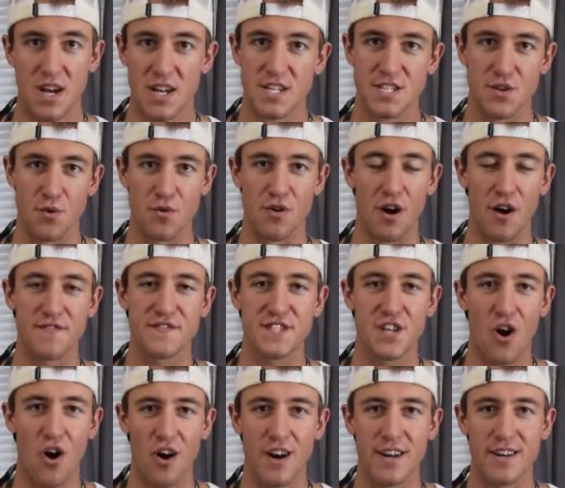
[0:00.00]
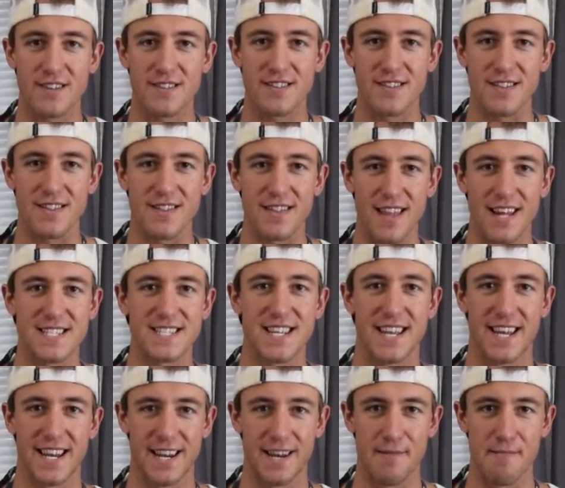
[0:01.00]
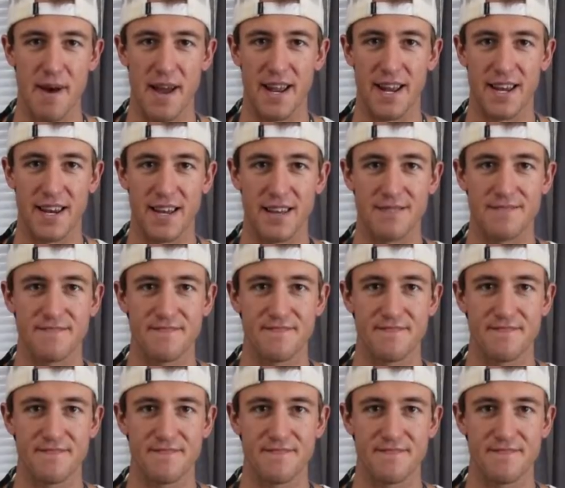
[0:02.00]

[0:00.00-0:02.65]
So enough talking, let's get into making it.